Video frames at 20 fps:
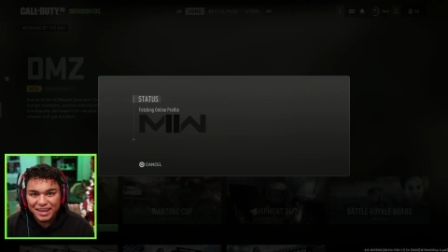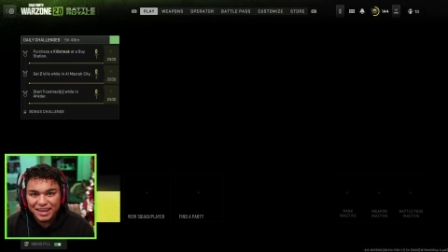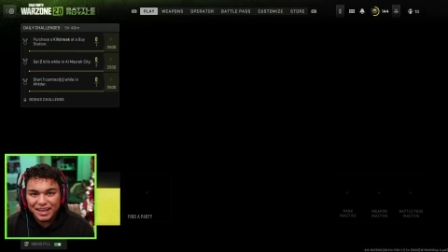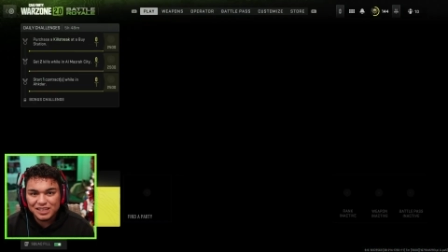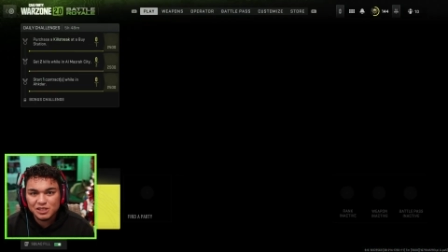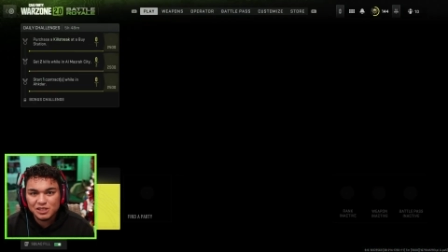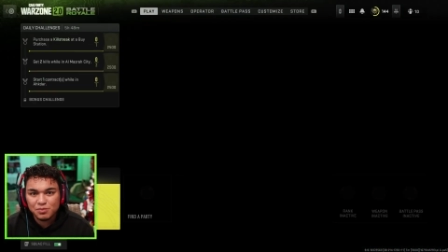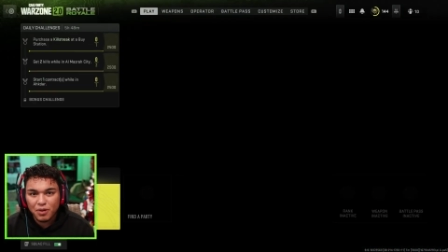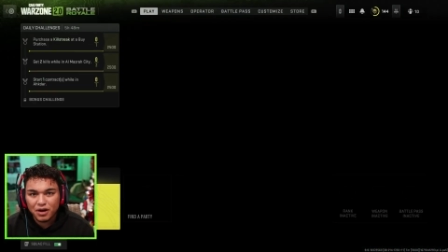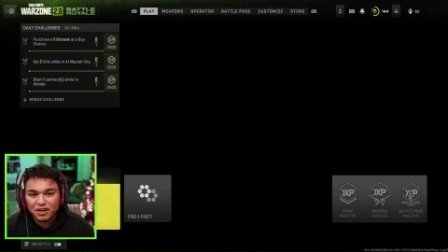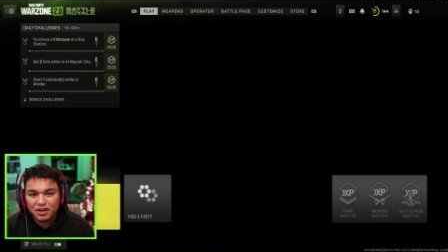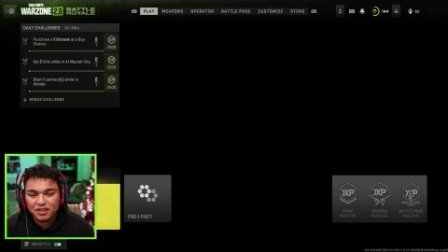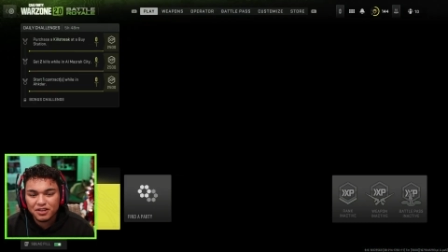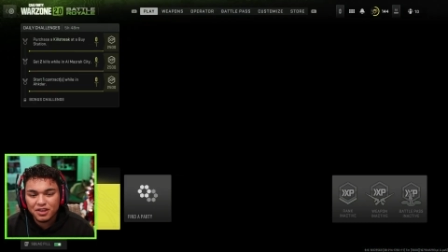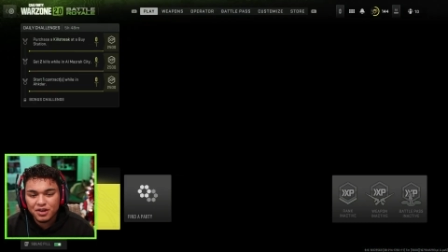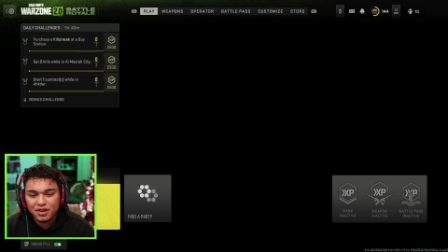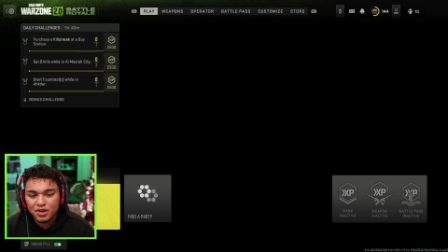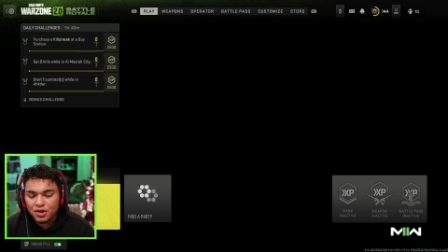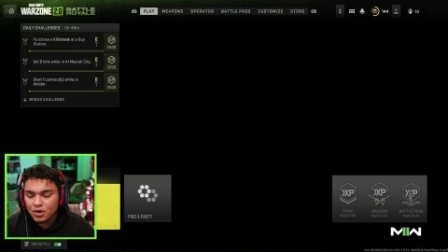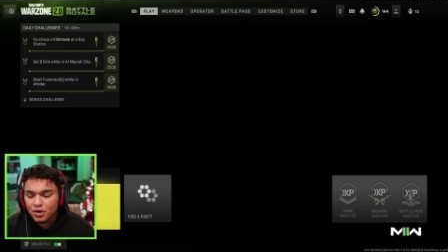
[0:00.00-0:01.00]
It's part of the
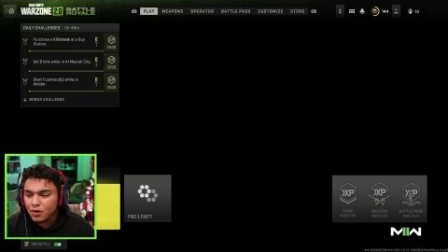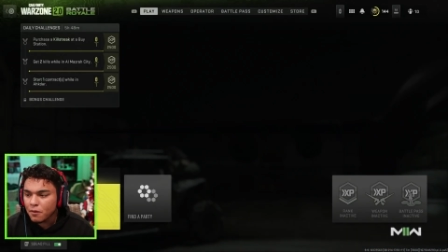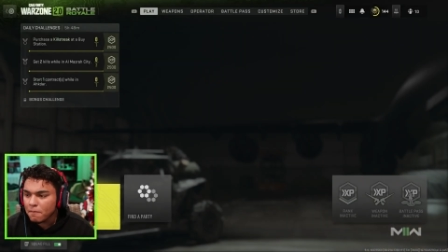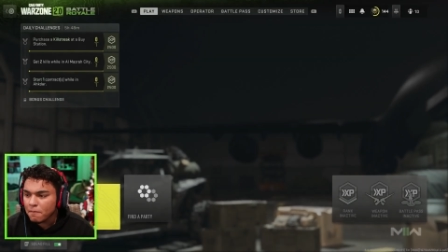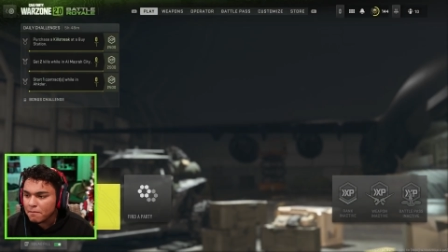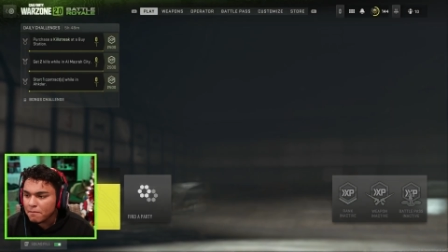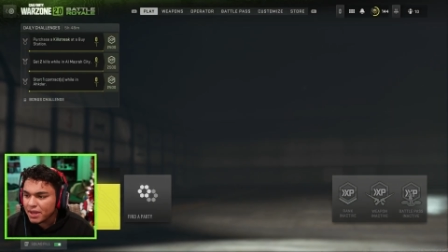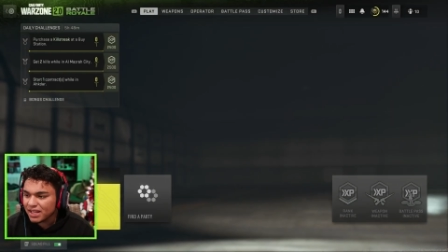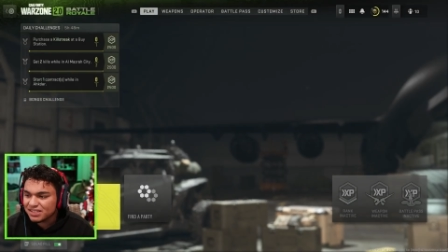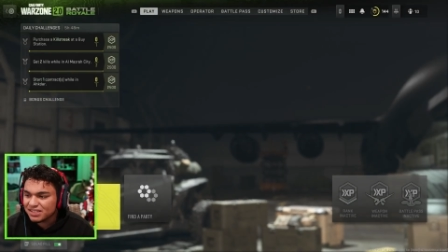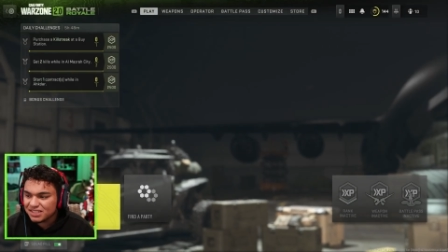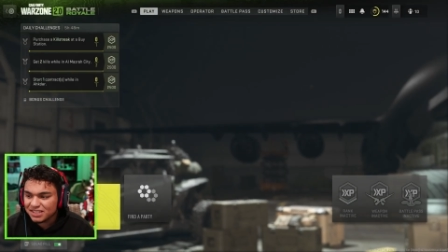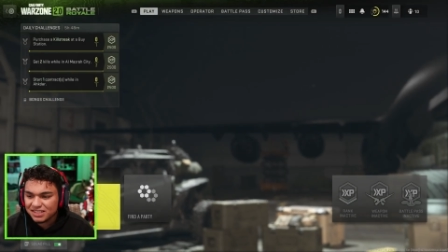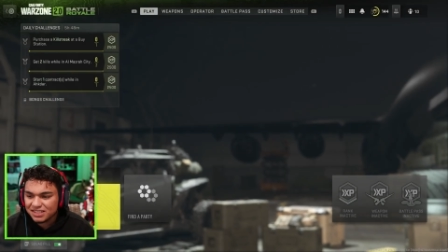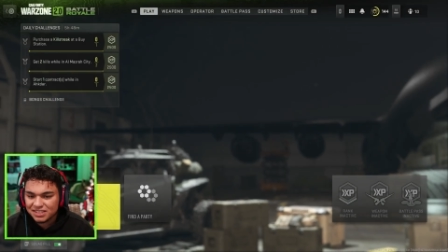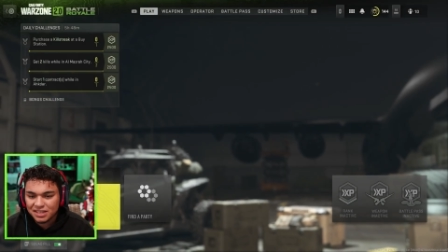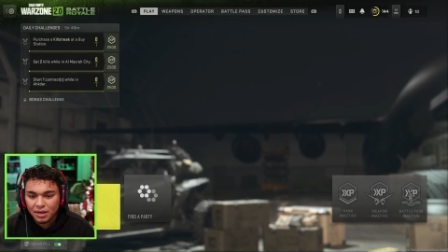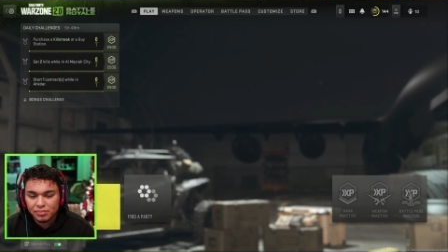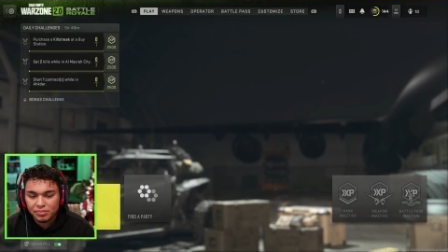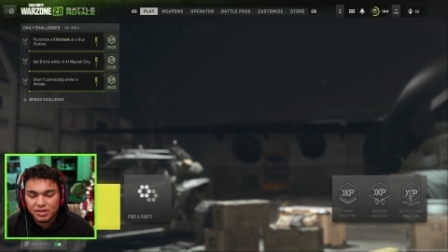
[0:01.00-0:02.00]
new
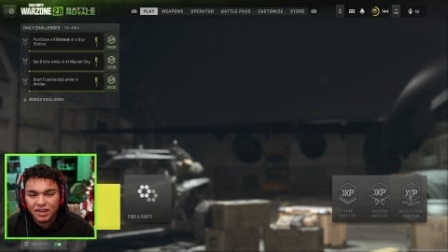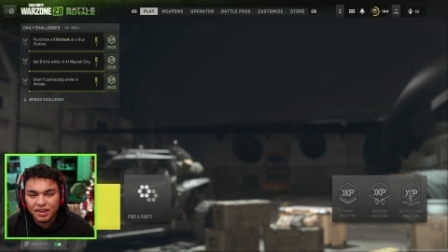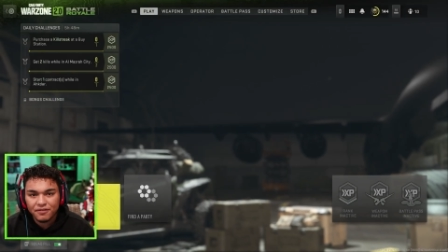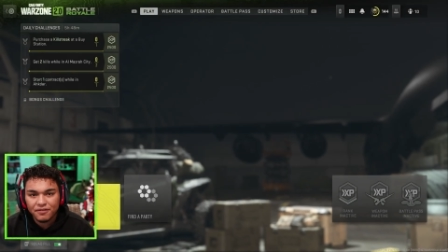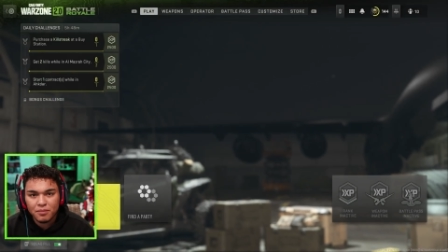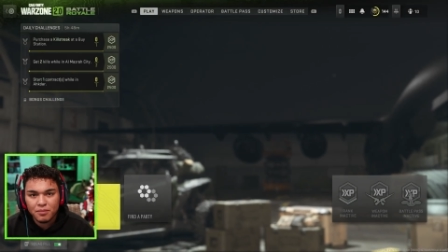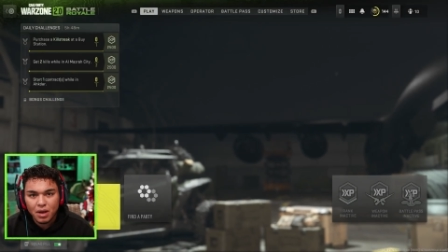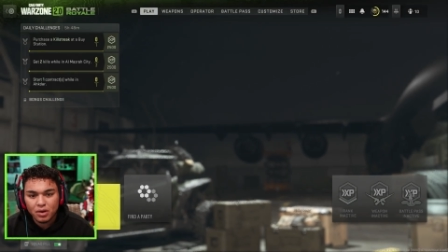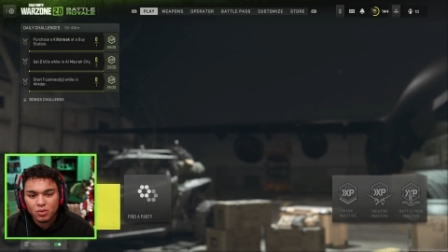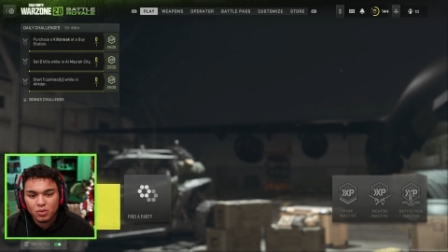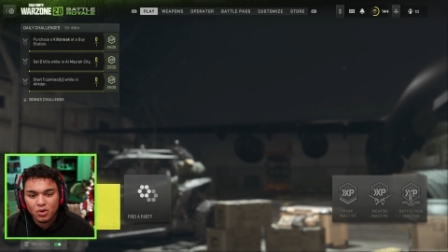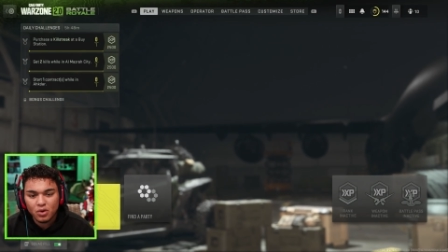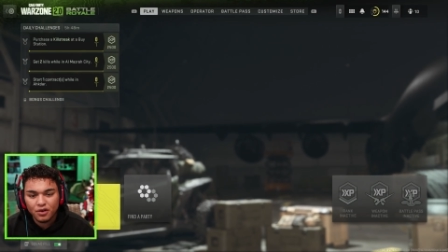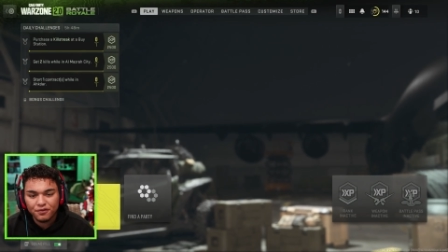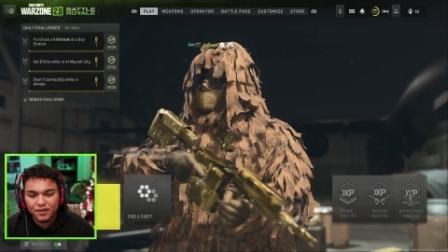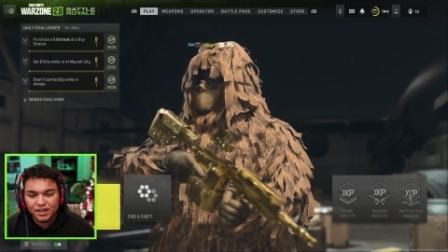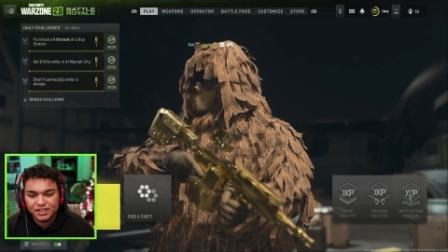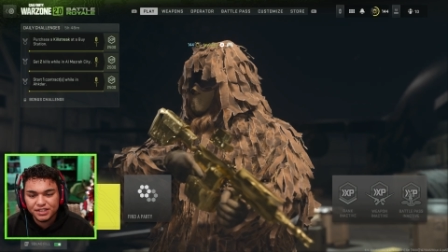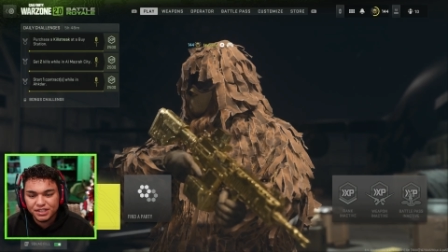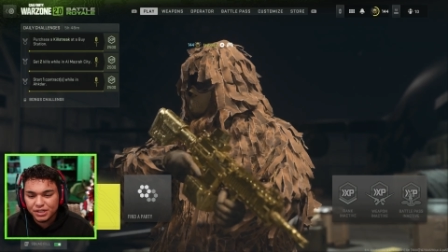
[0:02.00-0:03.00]
mid-season update for Modern
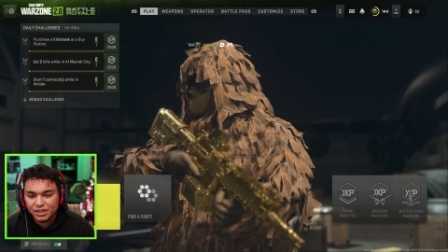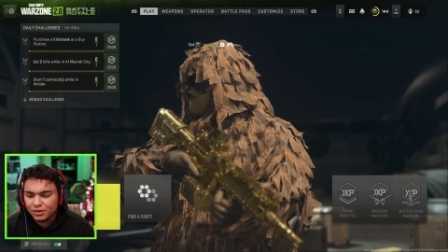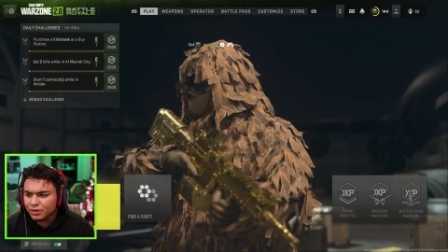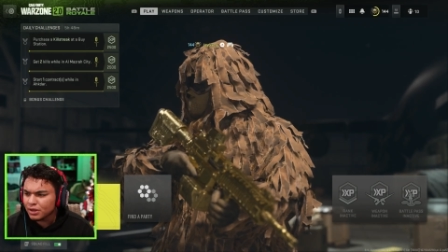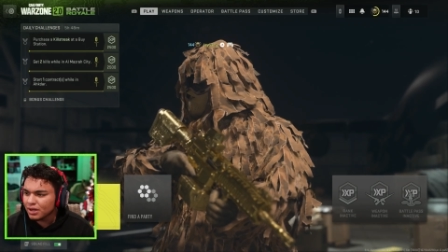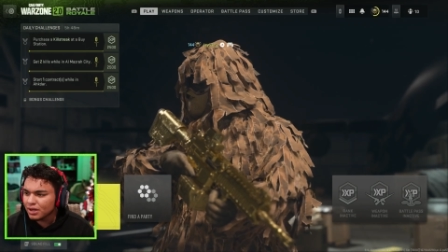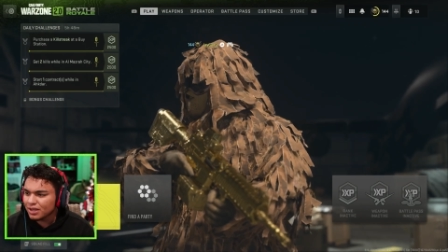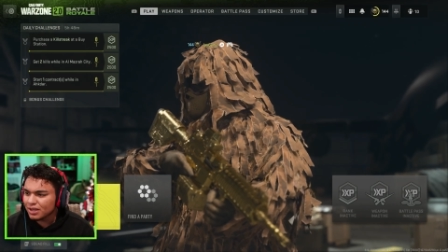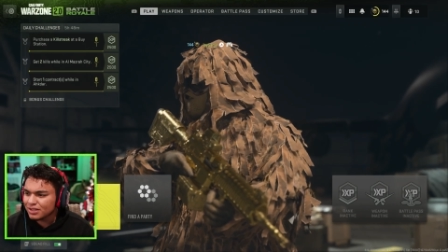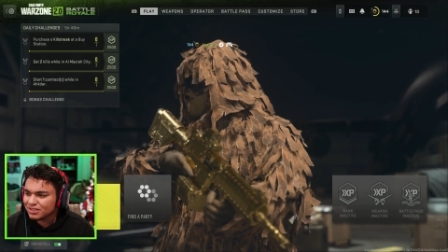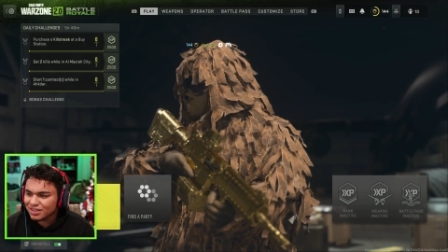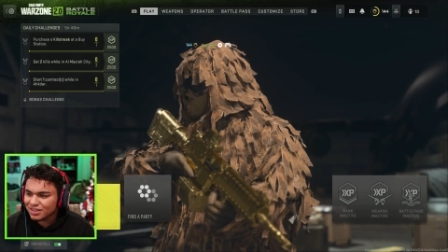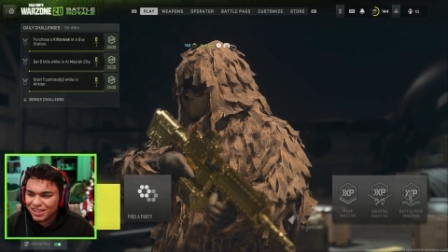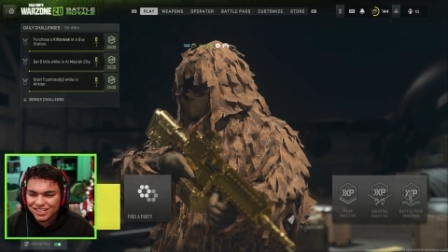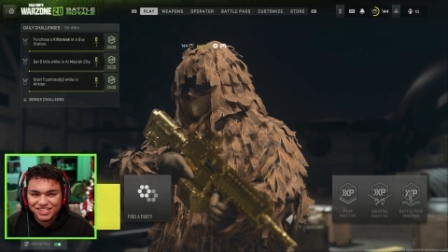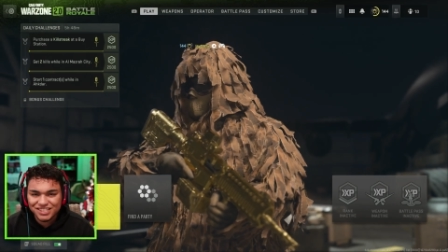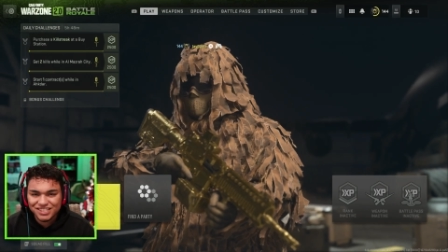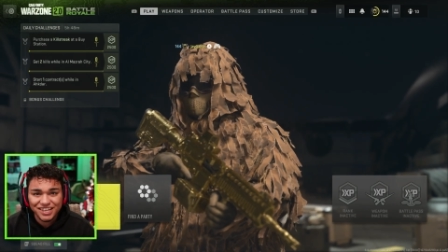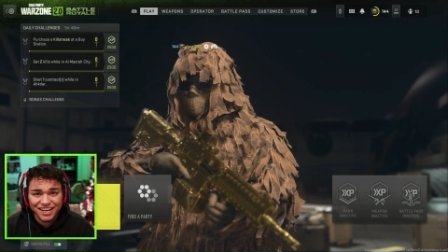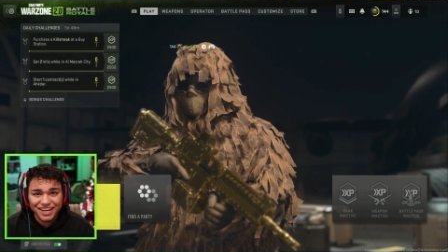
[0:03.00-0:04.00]
Warfare 2. So
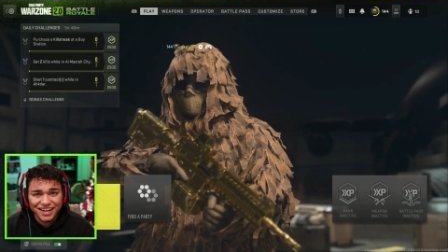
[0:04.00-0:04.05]
let's check it